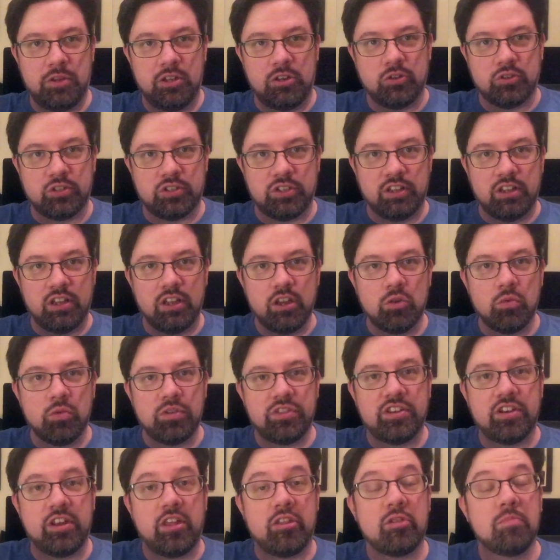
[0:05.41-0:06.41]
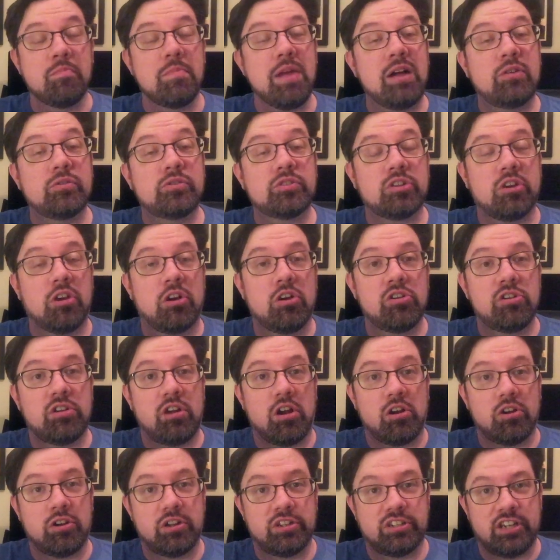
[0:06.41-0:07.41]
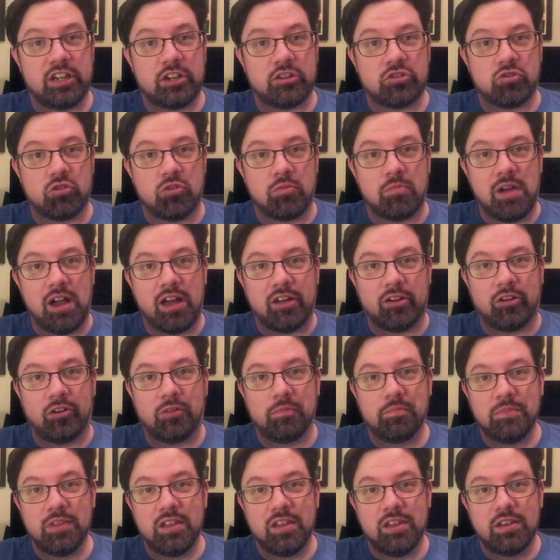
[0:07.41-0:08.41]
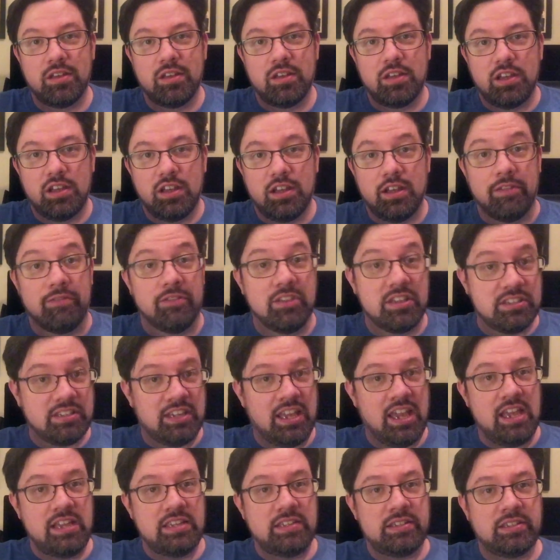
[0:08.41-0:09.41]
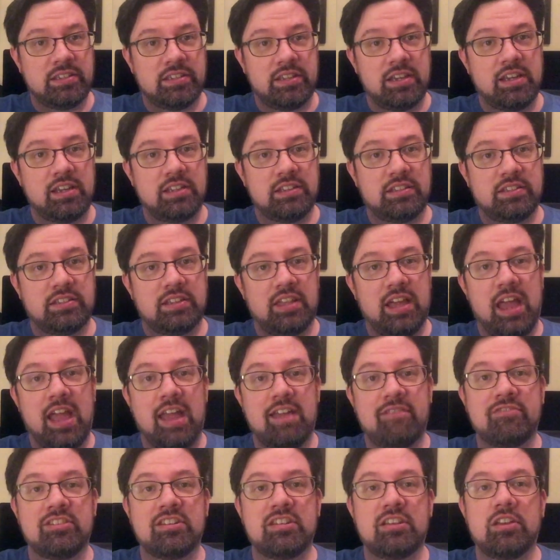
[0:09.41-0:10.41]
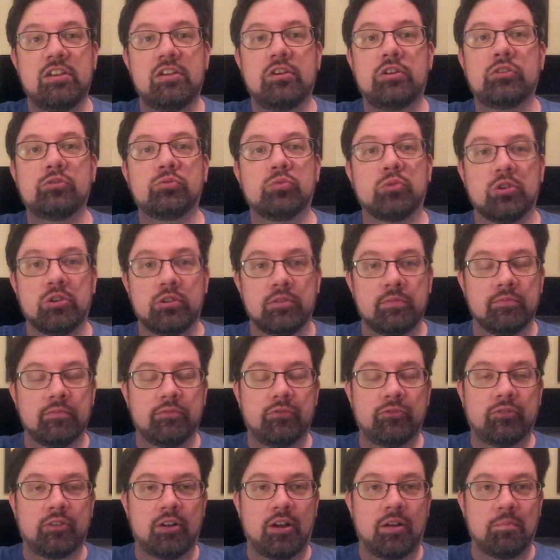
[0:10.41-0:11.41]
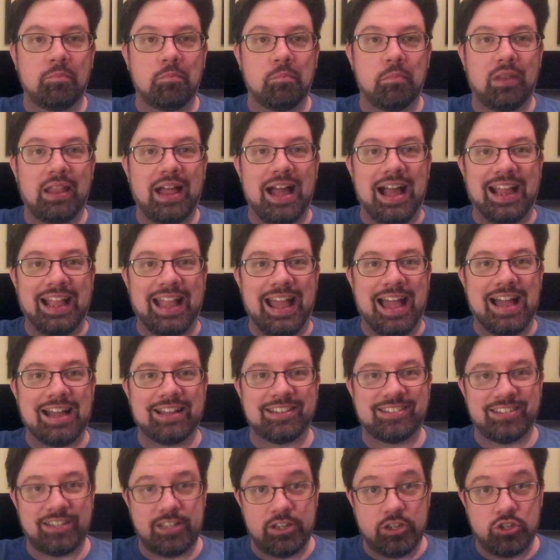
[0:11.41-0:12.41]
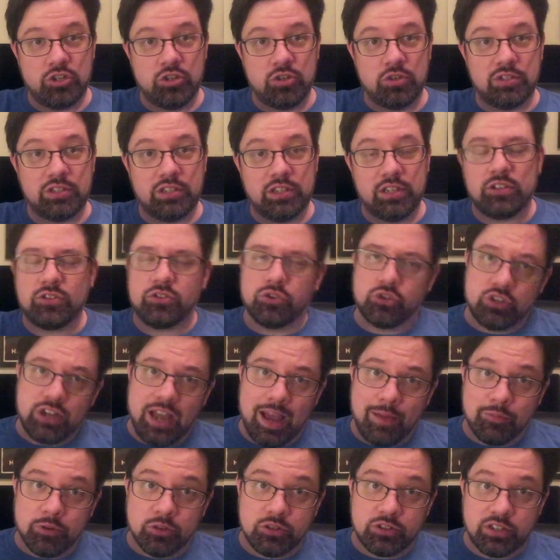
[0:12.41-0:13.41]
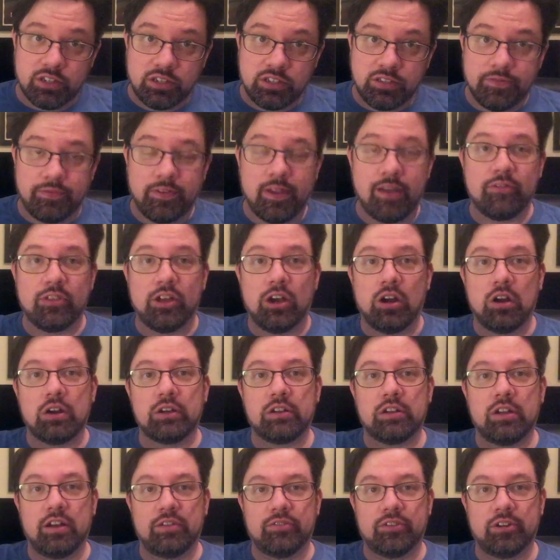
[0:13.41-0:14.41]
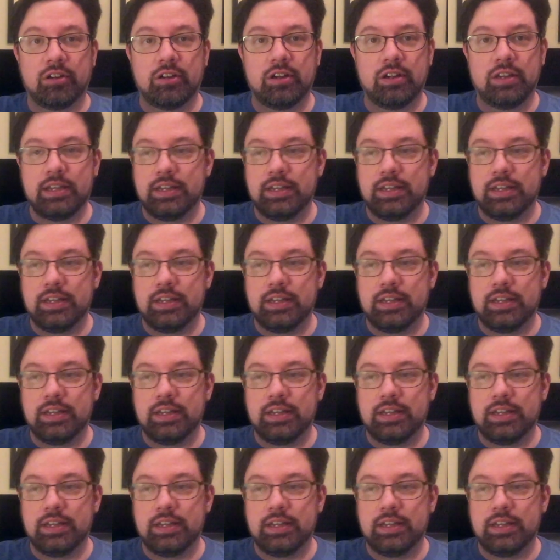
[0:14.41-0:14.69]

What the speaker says: Petersen here with another Mouse Guard architectural model. In this case, it's the Haven Guildroom from Black Axe issue 6, or chapter 6 if you have the hardcover.